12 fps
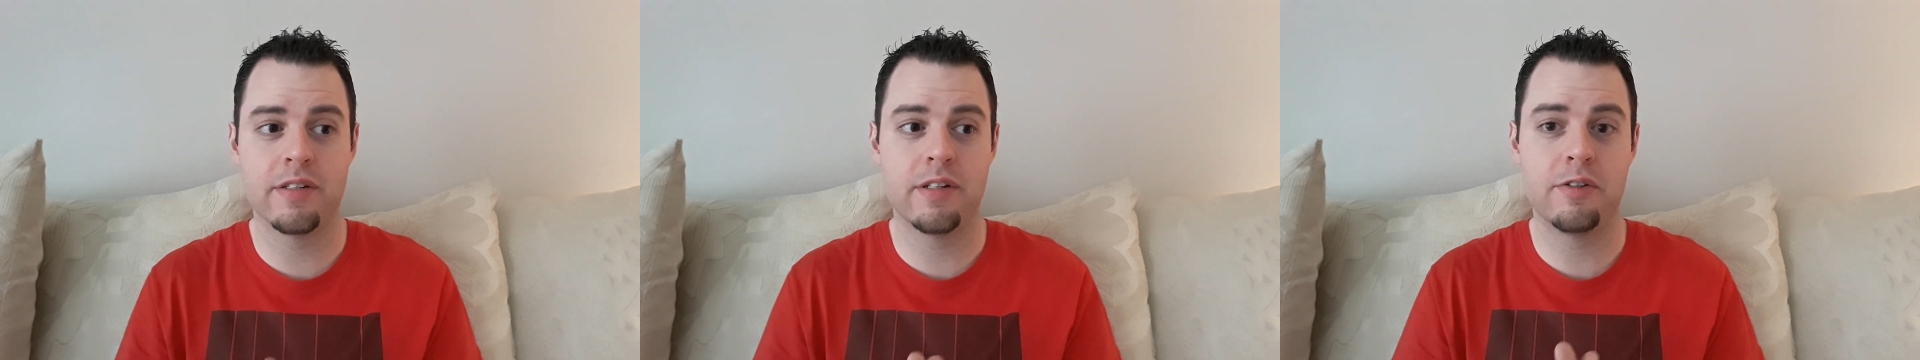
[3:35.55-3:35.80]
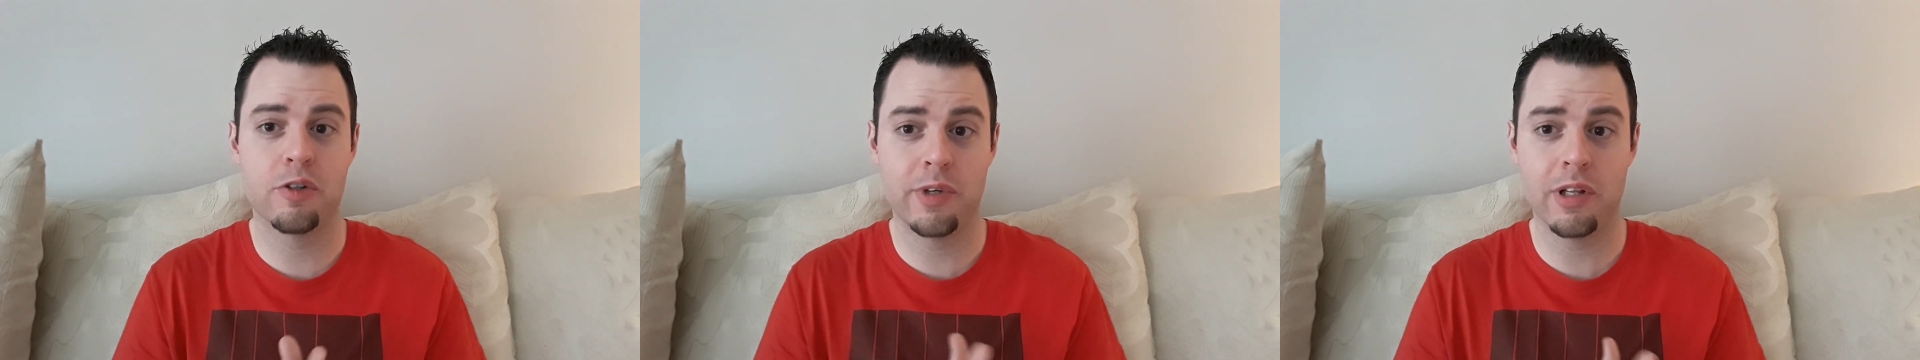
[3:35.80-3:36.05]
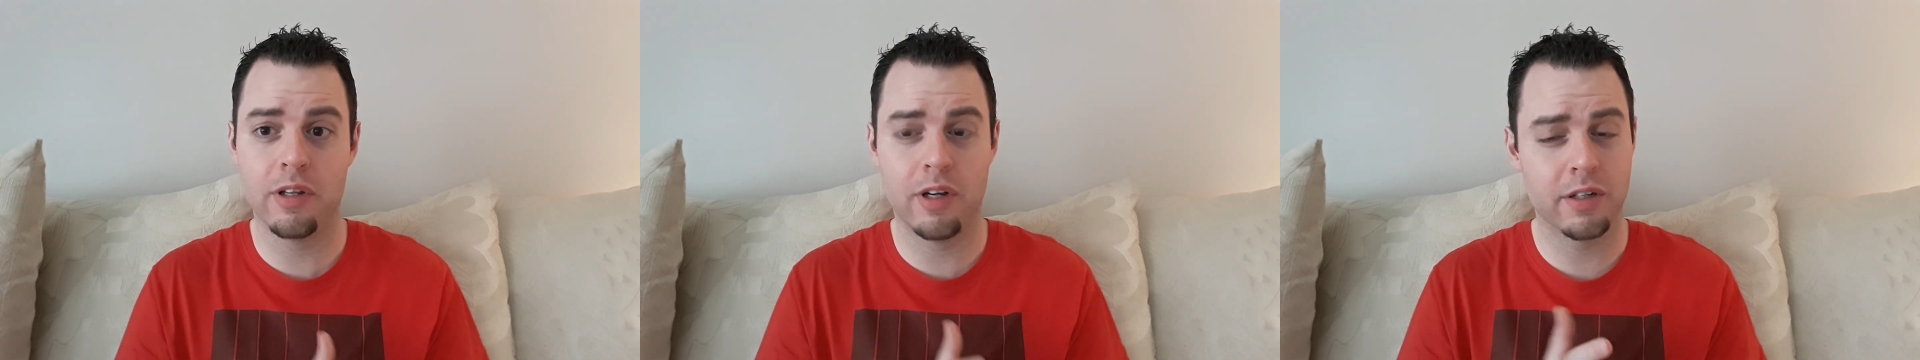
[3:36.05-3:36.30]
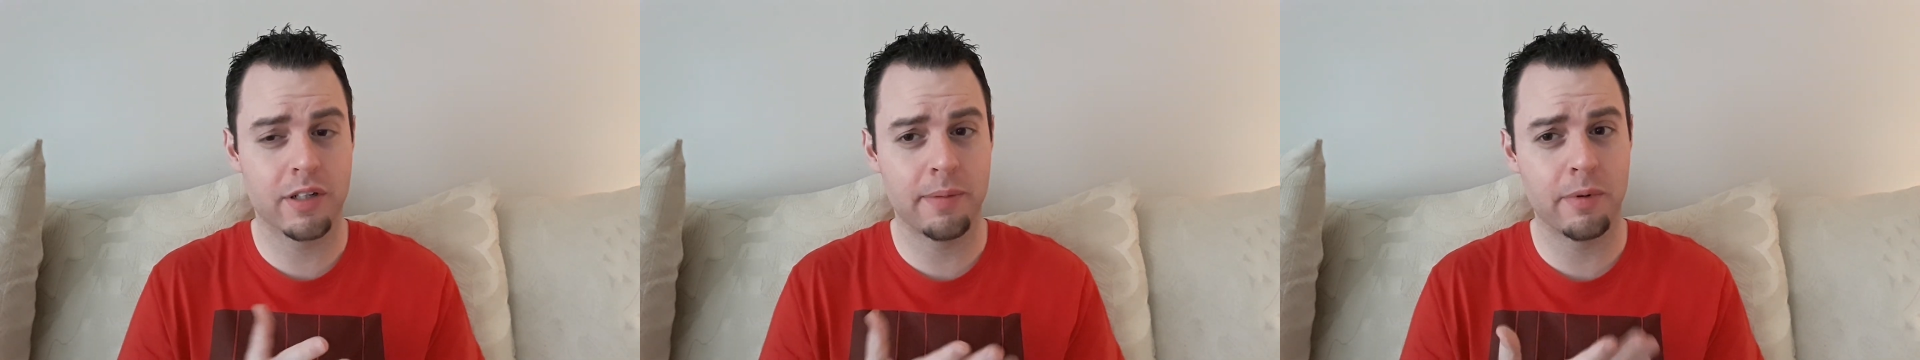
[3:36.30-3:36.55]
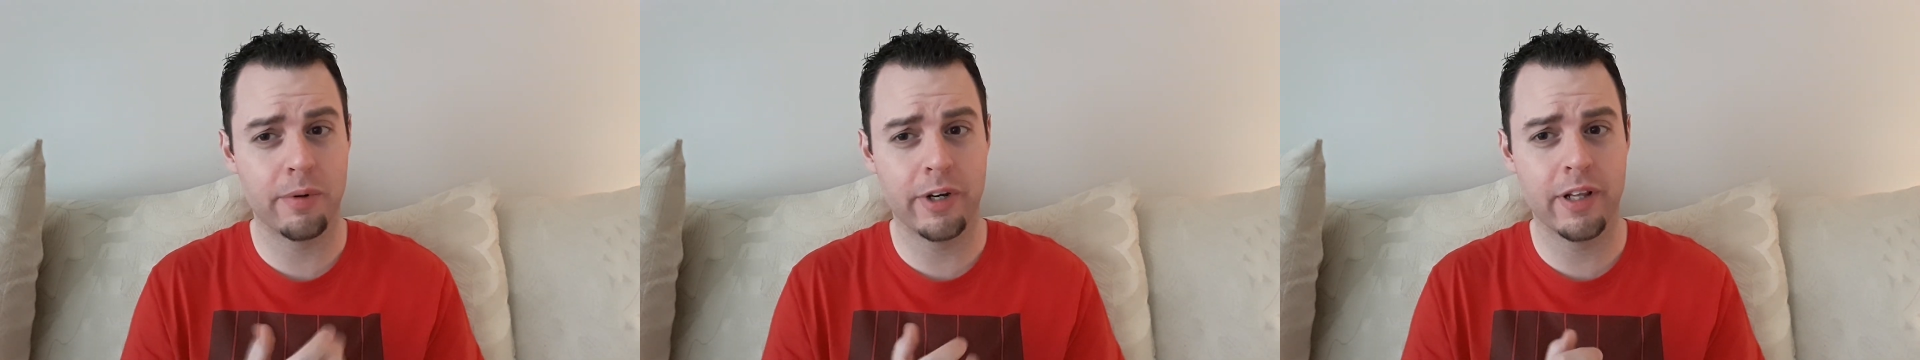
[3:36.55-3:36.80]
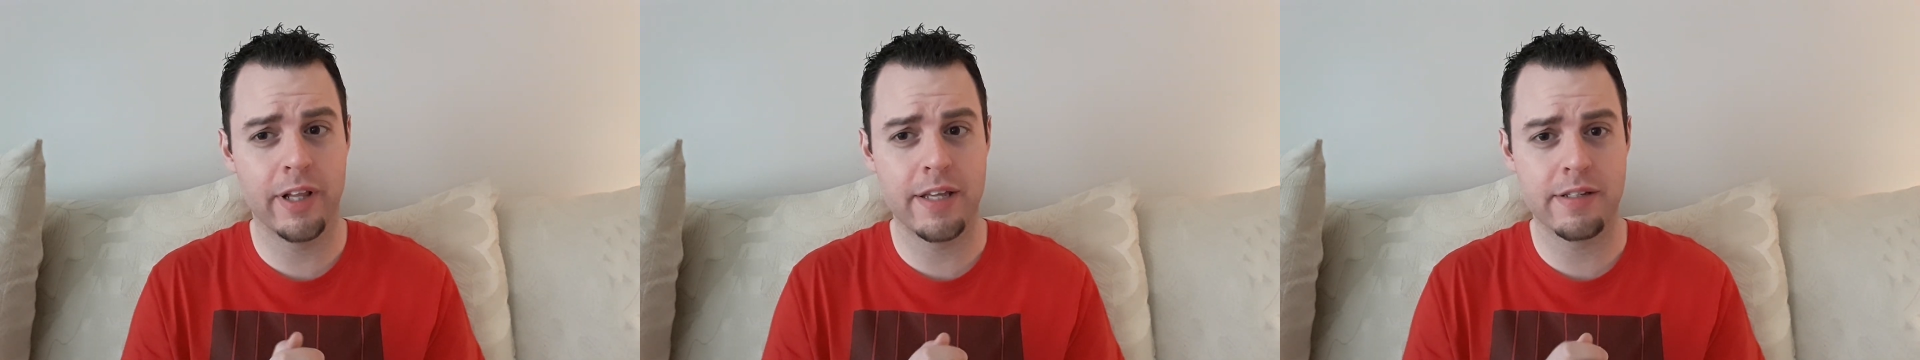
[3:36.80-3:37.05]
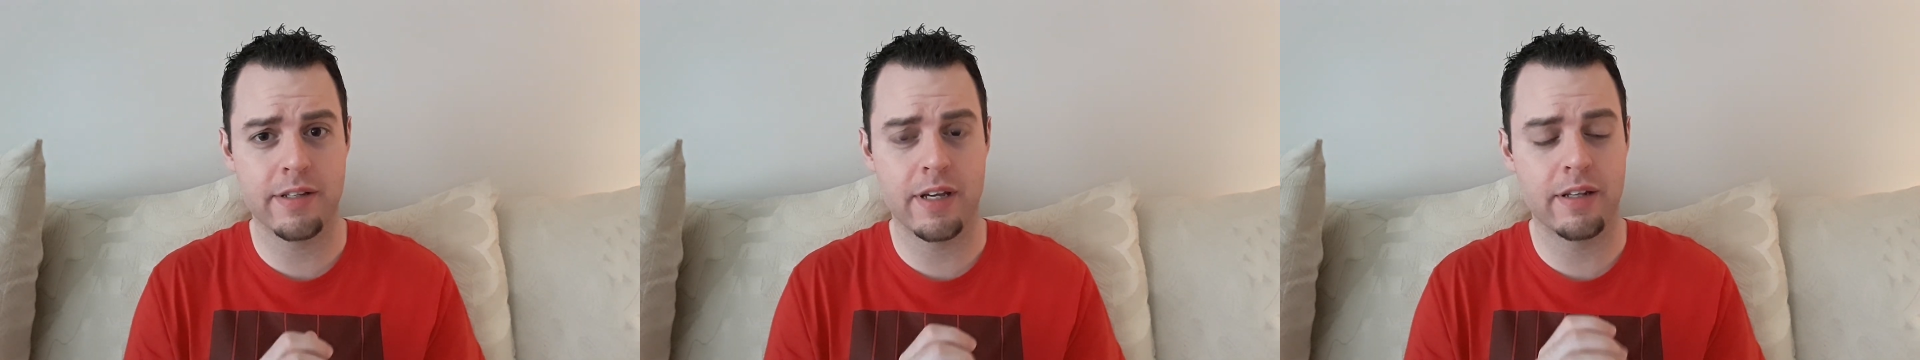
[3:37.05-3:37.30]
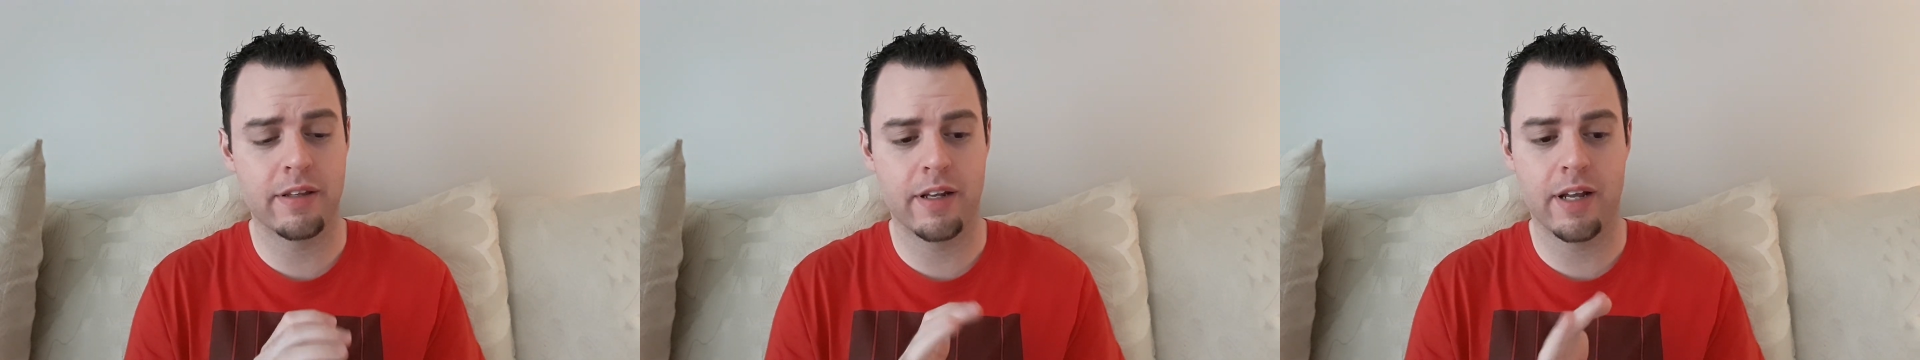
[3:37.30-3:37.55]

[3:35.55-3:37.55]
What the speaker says: And it took me a long time to realize that